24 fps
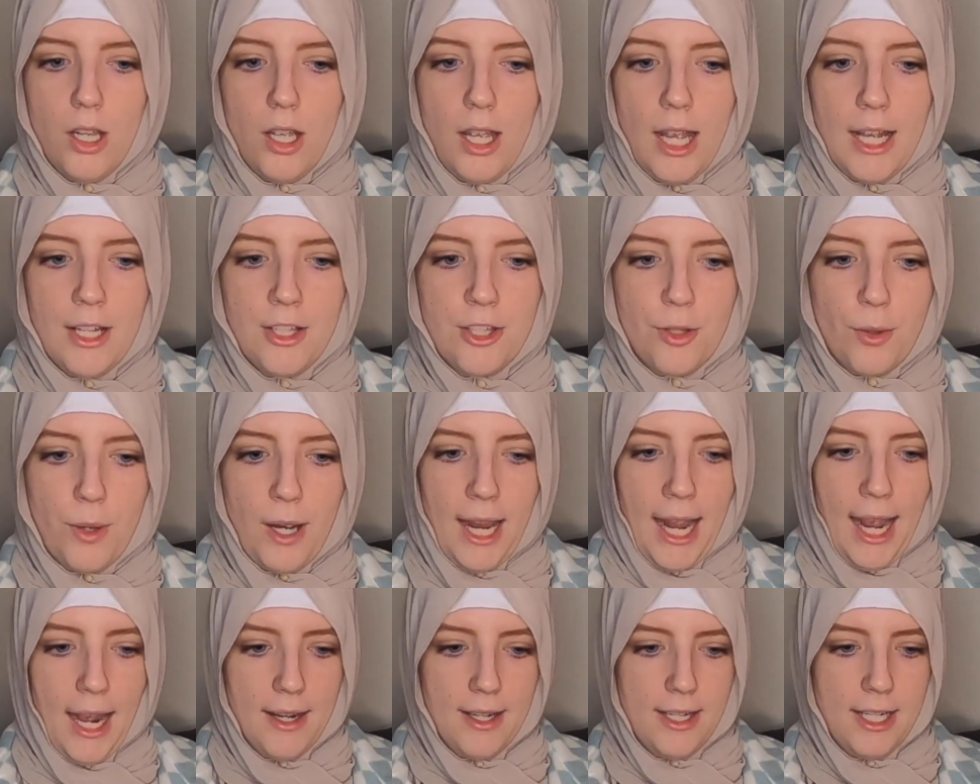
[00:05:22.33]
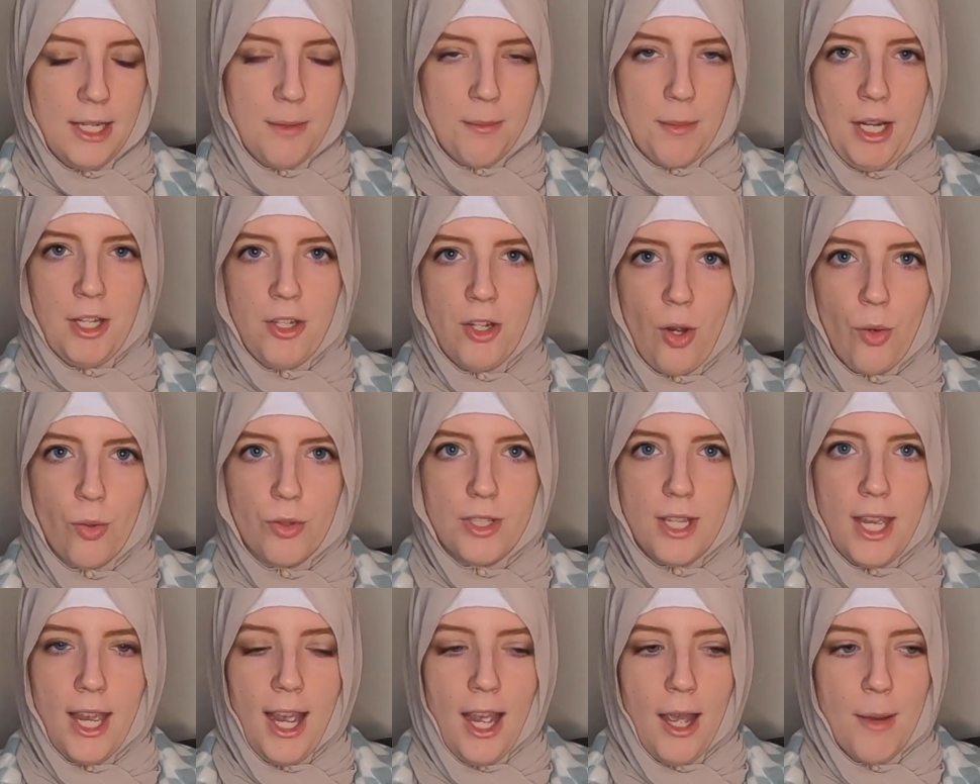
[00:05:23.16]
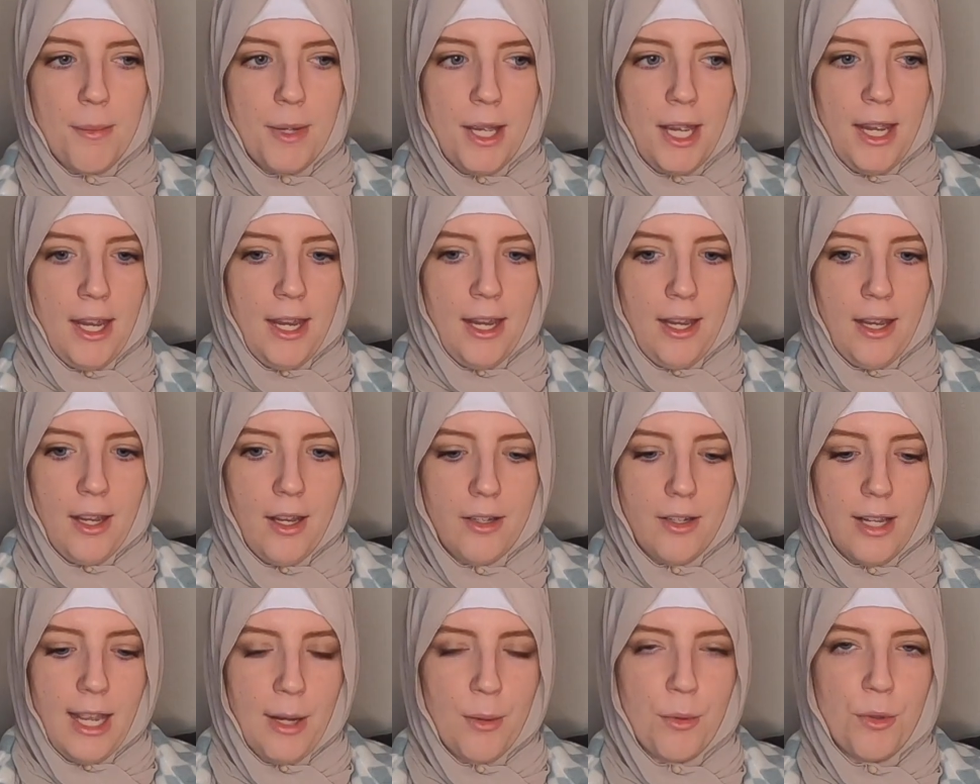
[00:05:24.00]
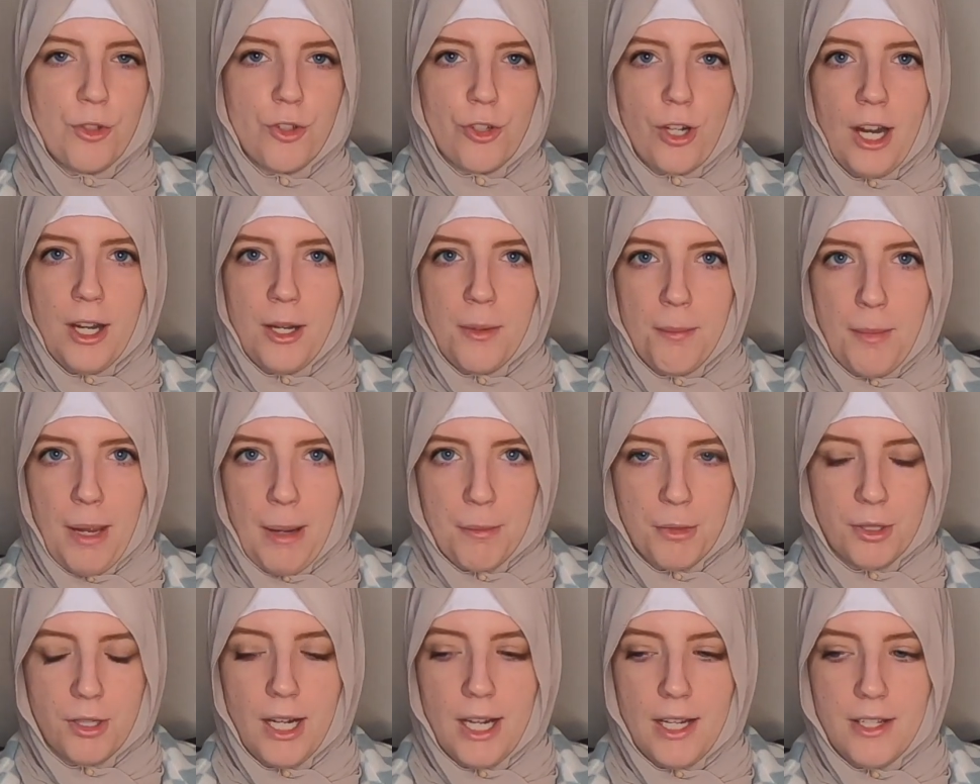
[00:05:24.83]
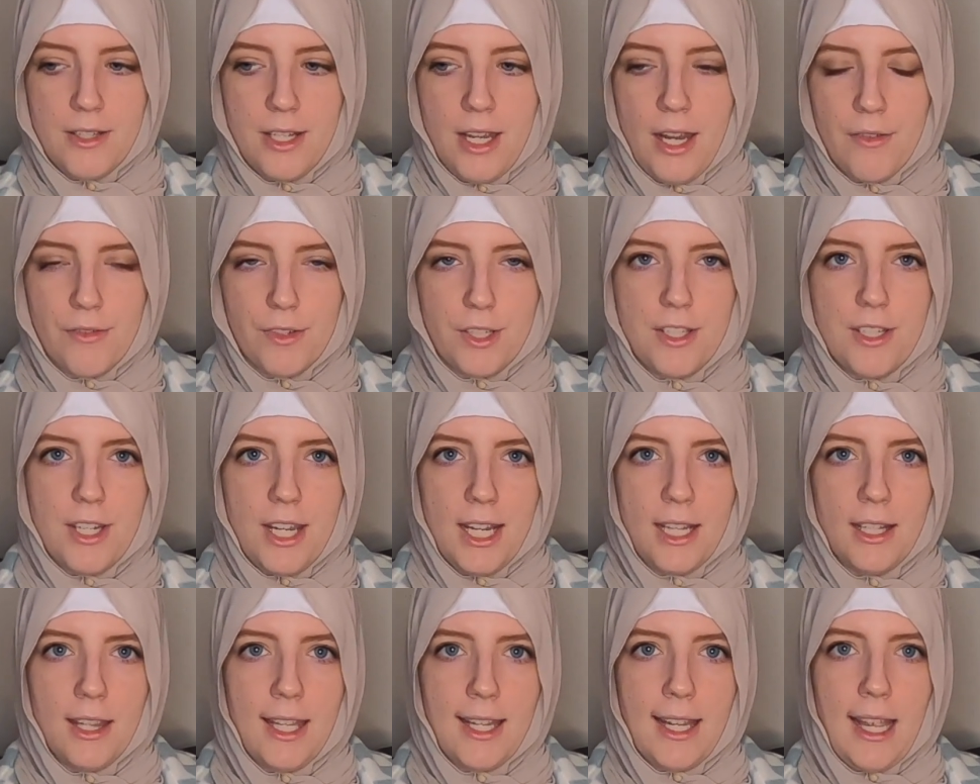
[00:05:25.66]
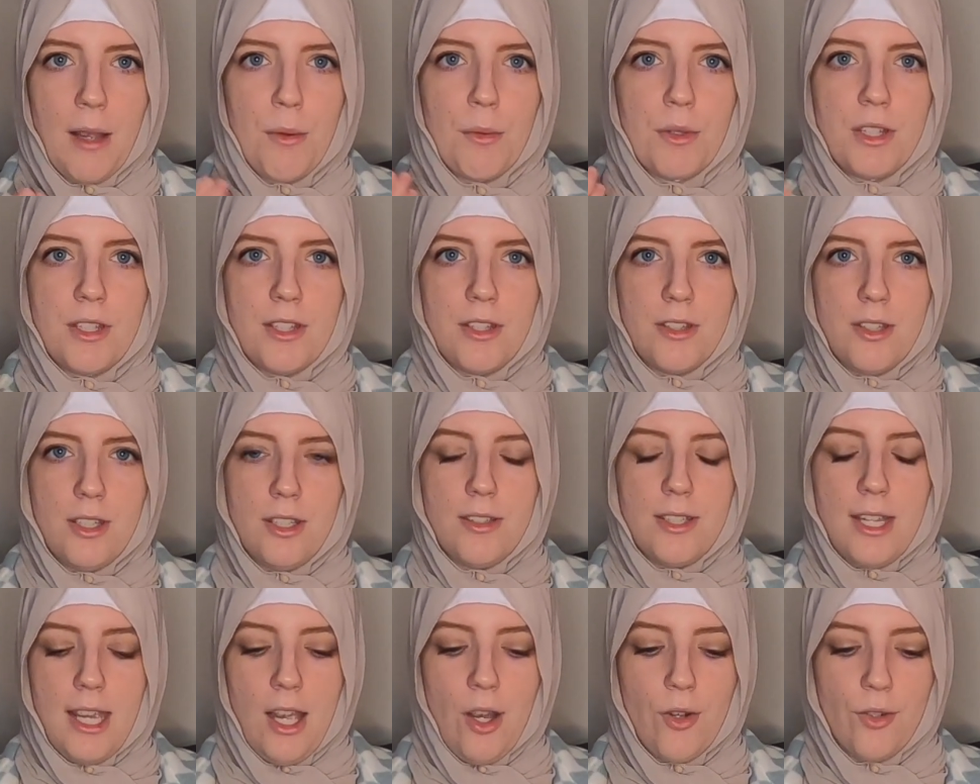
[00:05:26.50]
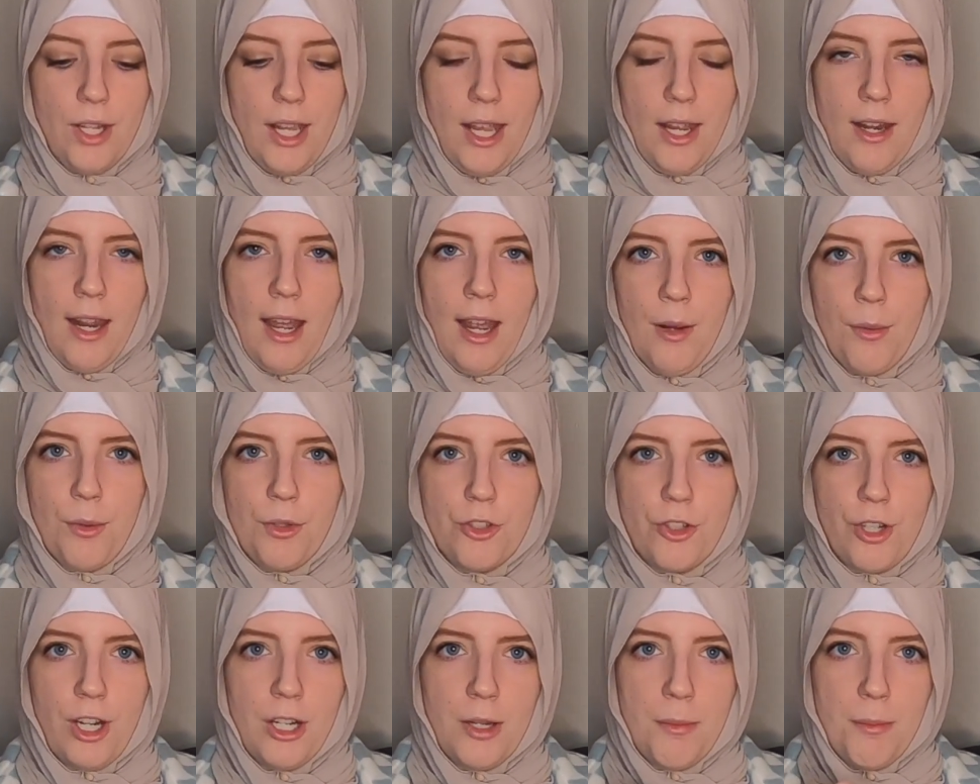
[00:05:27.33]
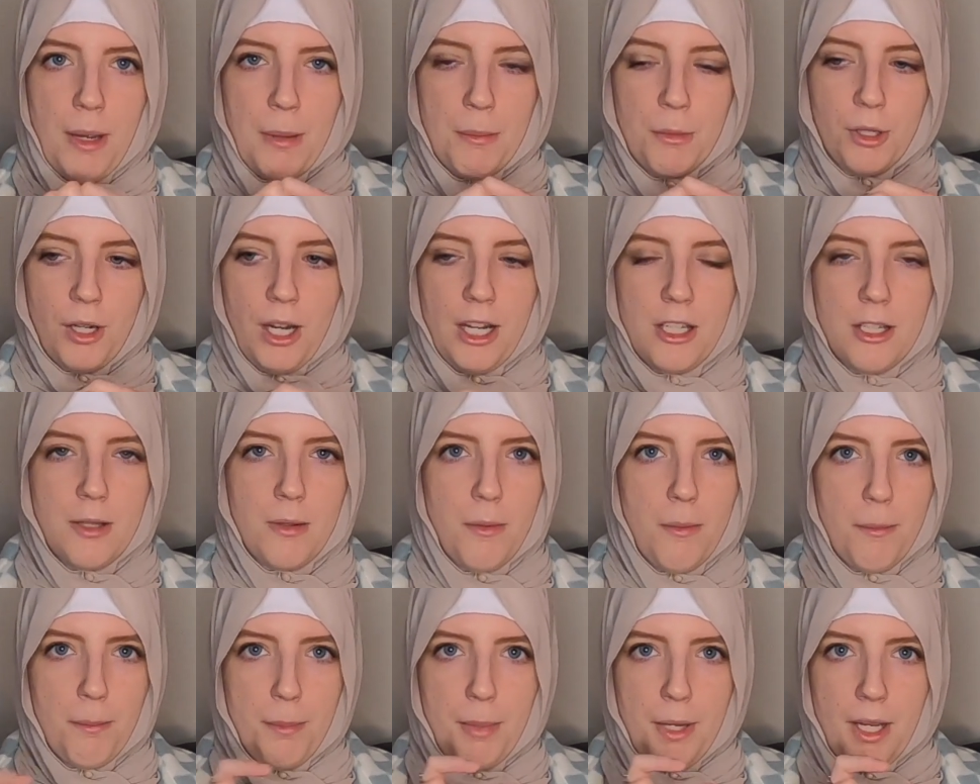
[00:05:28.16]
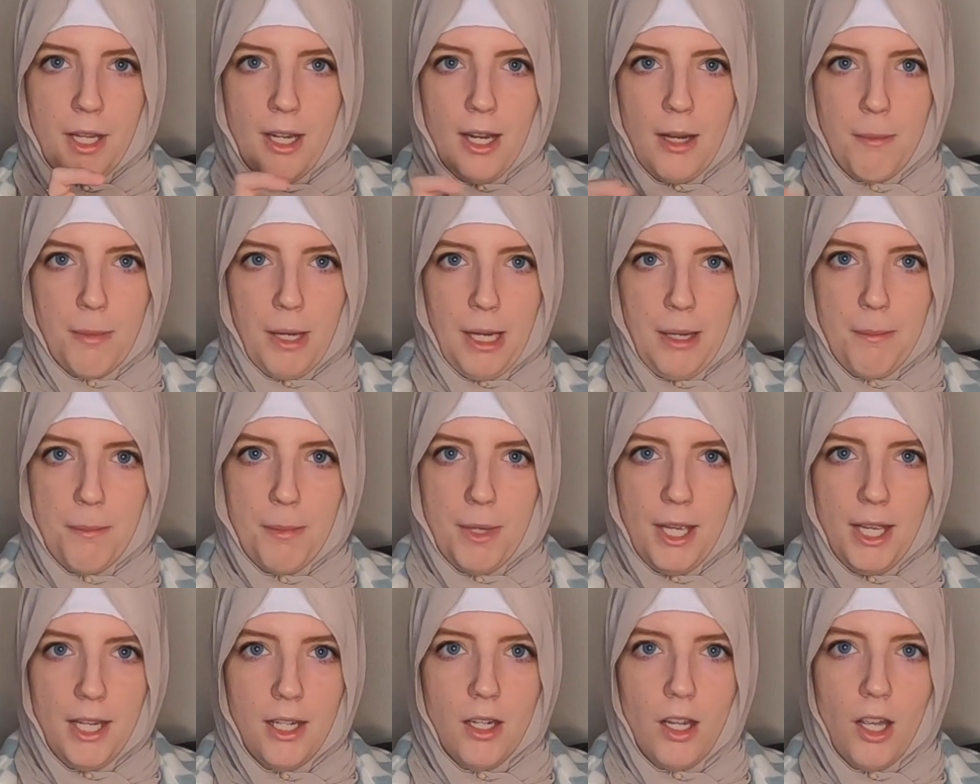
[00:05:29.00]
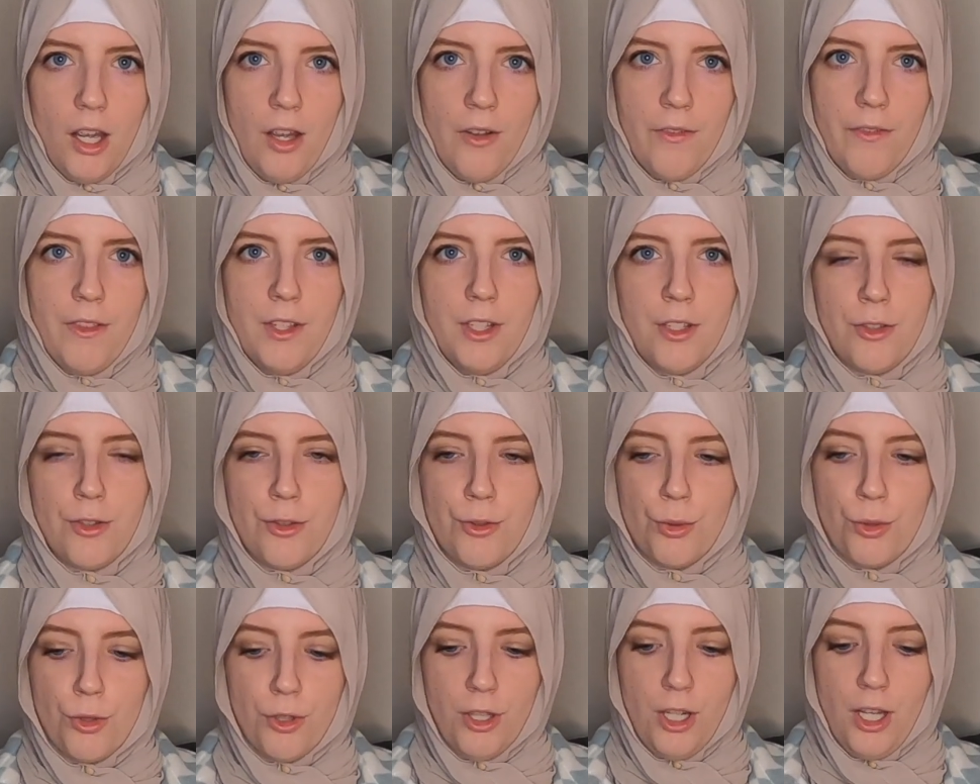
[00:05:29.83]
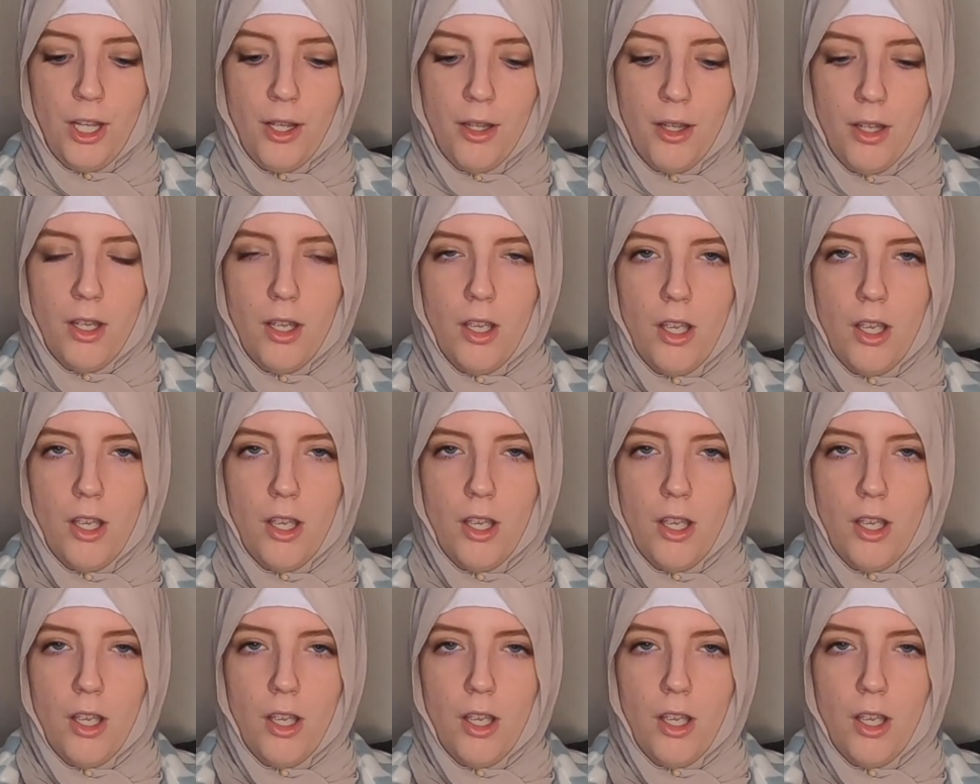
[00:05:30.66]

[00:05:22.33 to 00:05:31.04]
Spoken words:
And so I had it in my notes app, and I would try to memorize it every day. Like I would sit down and I would try to memorize bit by bit of this surah.